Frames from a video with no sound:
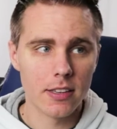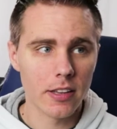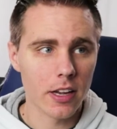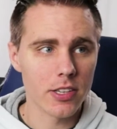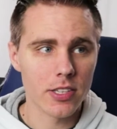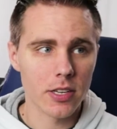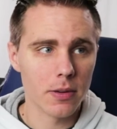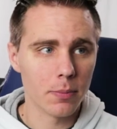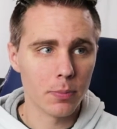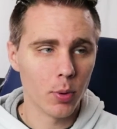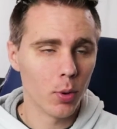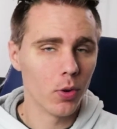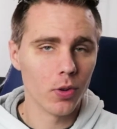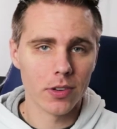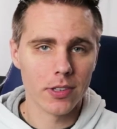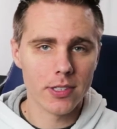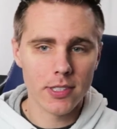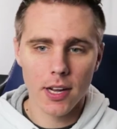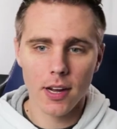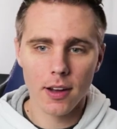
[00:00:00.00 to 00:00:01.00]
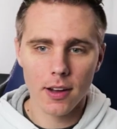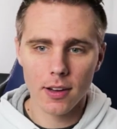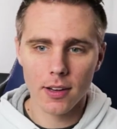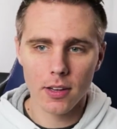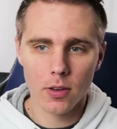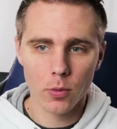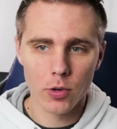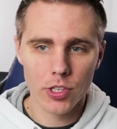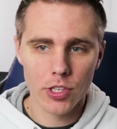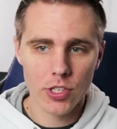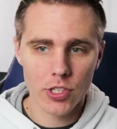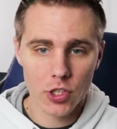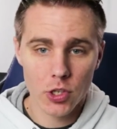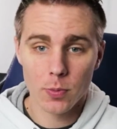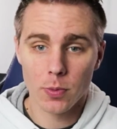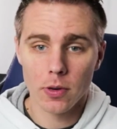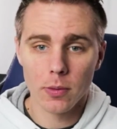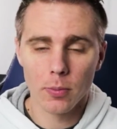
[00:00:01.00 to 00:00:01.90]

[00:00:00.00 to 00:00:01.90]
doesn't pull or tug, which is super